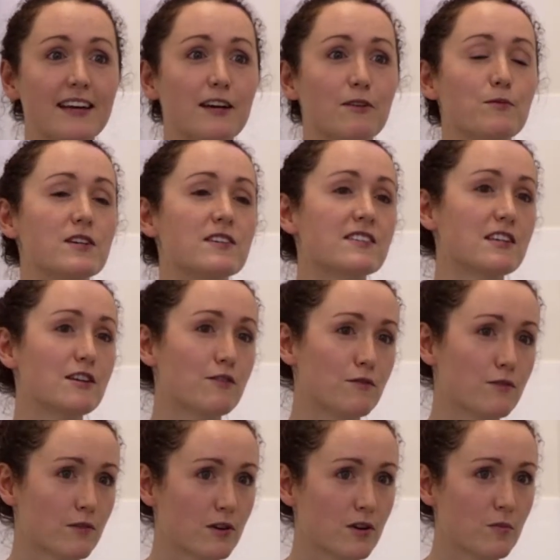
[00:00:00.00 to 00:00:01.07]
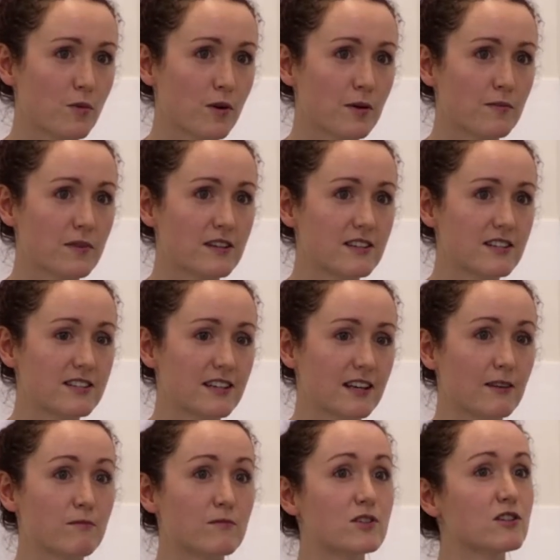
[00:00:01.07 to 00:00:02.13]
We see you for an appointment
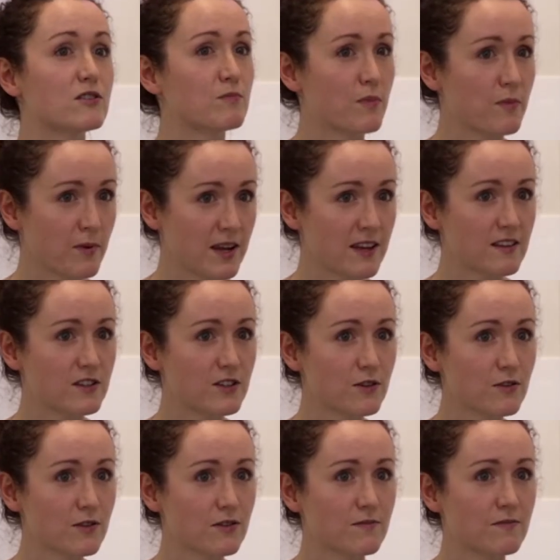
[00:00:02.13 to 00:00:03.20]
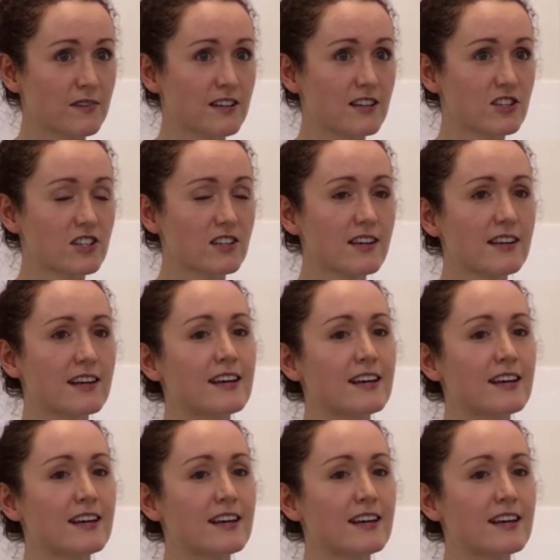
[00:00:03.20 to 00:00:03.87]
to prepare the tooth initially,